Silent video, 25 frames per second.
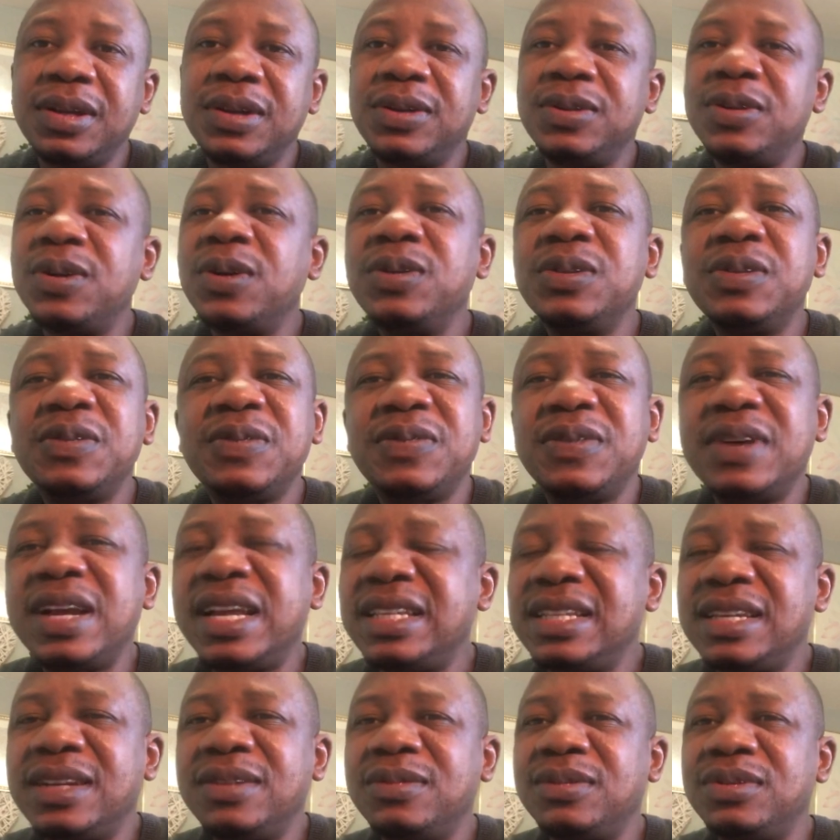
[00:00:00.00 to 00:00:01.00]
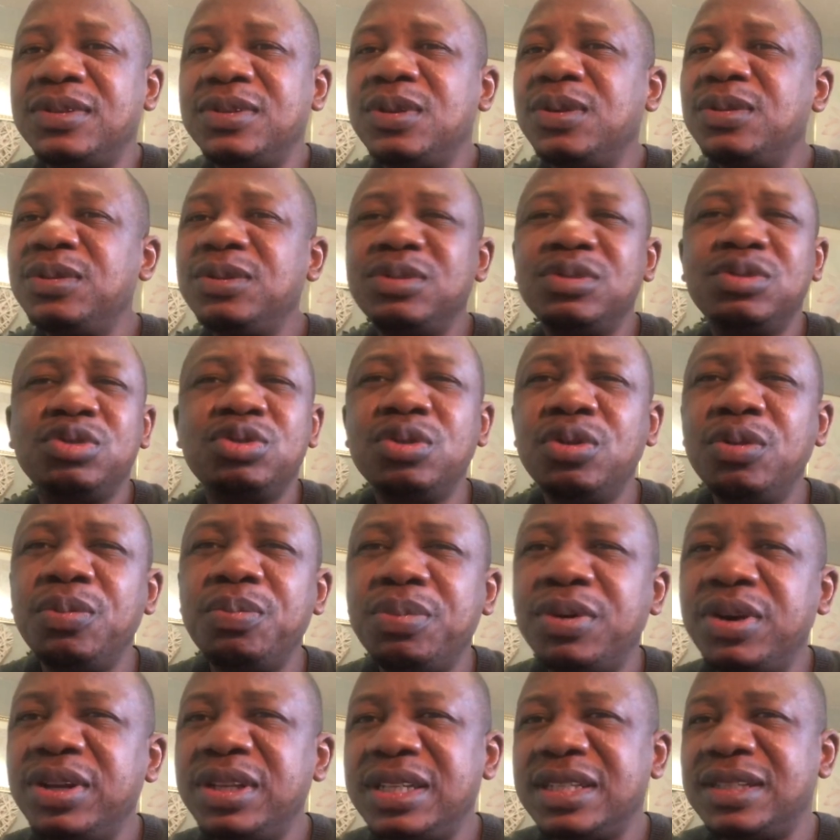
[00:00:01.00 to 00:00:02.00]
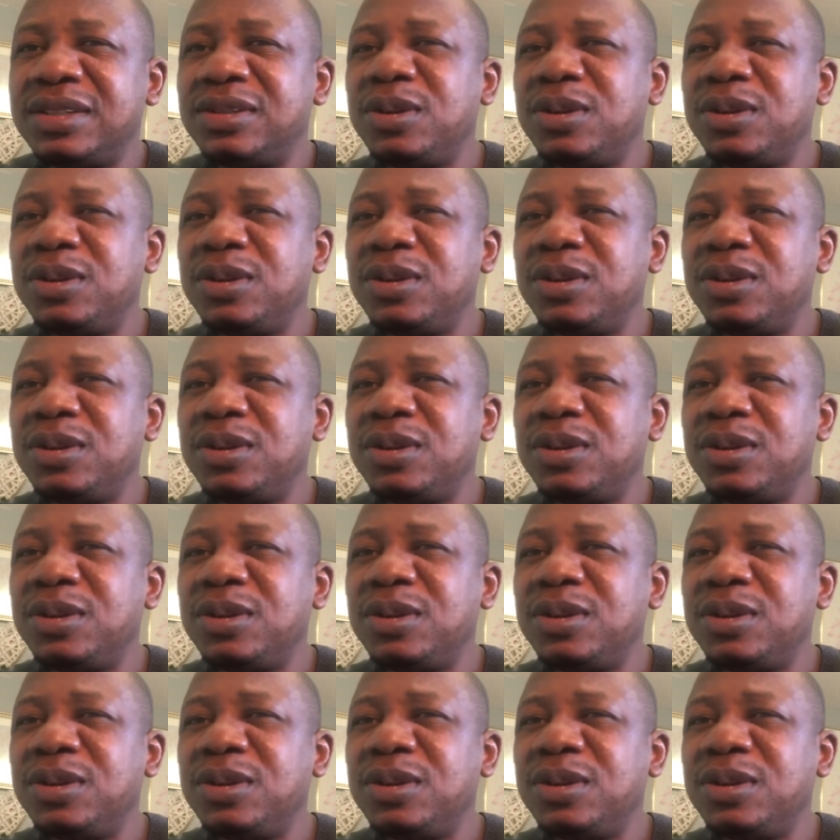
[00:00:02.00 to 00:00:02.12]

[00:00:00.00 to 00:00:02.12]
Don't fight anymore. Don't throw punches.